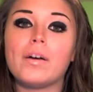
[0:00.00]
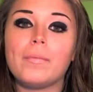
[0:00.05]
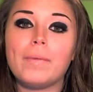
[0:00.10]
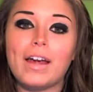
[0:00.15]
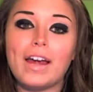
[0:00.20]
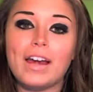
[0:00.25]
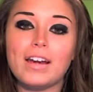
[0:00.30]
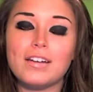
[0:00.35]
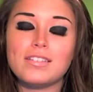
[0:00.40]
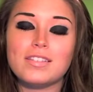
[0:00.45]
My
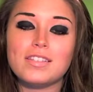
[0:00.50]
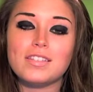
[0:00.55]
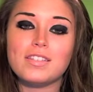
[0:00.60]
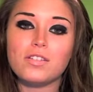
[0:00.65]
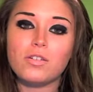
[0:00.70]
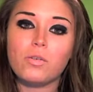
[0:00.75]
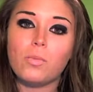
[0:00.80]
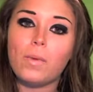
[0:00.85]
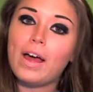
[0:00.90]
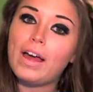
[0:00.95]
hair is
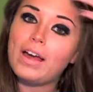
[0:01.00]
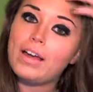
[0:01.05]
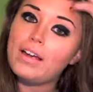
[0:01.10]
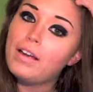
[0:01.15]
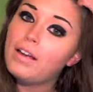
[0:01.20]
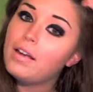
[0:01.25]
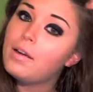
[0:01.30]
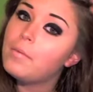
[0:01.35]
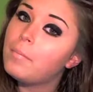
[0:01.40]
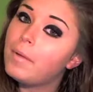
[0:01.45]
still wet,
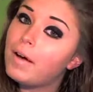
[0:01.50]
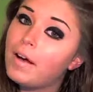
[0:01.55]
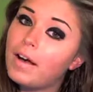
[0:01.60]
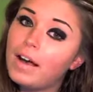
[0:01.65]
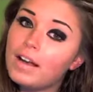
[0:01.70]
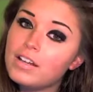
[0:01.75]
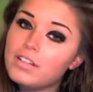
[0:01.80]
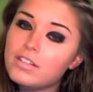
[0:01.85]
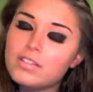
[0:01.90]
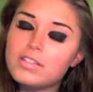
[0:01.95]
but
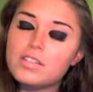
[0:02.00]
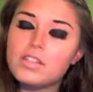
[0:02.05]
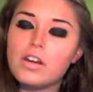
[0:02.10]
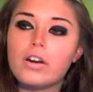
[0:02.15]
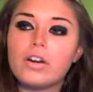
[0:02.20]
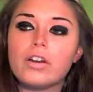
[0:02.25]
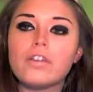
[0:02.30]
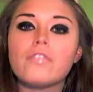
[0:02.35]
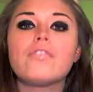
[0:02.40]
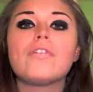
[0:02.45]
I just started